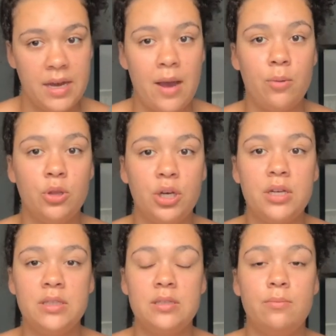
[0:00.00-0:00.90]
I would look
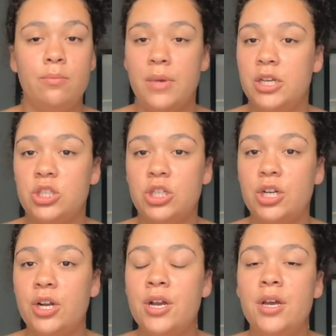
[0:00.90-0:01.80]
and make
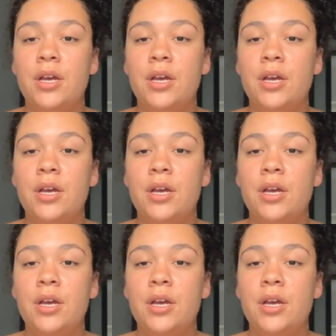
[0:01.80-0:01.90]
sure